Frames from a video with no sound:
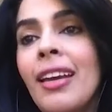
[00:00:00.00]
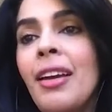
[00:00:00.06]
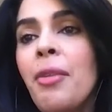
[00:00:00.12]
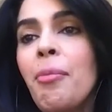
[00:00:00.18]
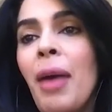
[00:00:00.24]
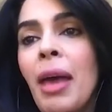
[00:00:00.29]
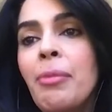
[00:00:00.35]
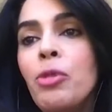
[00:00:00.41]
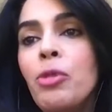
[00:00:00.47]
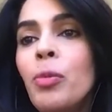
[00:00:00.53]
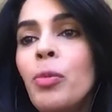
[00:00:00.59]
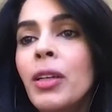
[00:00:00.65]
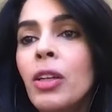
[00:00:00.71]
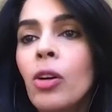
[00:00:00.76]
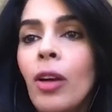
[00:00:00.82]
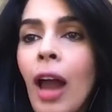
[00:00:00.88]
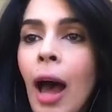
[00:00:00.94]
Mehboob
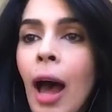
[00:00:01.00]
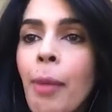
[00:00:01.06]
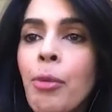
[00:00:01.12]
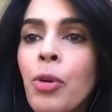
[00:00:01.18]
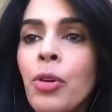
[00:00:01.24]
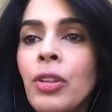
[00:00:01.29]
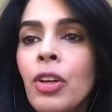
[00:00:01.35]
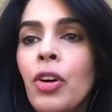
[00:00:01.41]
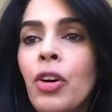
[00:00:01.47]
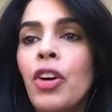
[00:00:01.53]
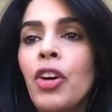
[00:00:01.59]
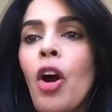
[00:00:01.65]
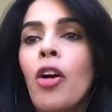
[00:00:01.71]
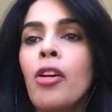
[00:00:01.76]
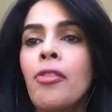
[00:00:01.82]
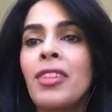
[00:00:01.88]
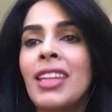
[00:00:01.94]
and Gulabo, the
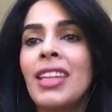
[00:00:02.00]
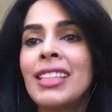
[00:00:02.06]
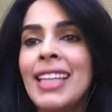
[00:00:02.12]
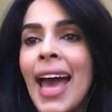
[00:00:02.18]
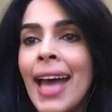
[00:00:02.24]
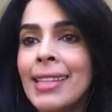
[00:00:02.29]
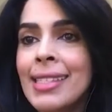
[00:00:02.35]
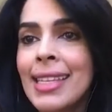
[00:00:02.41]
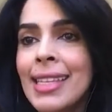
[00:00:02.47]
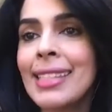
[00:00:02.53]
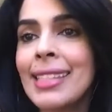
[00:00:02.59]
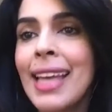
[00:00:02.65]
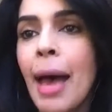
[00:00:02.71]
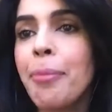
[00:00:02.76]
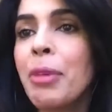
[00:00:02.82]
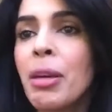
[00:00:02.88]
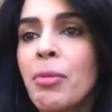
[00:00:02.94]
choreography, the dance that's
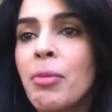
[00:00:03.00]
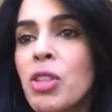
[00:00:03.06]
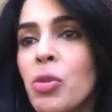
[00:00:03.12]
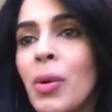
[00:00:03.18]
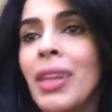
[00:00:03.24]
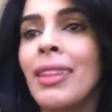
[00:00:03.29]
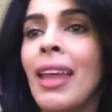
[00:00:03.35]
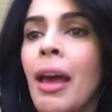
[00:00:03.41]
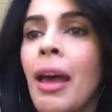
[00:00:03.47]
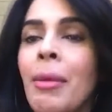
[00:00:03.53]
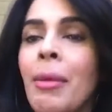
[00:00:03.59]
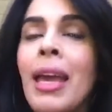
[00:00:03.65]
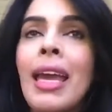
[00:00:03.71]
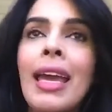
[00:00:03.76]
happening between them,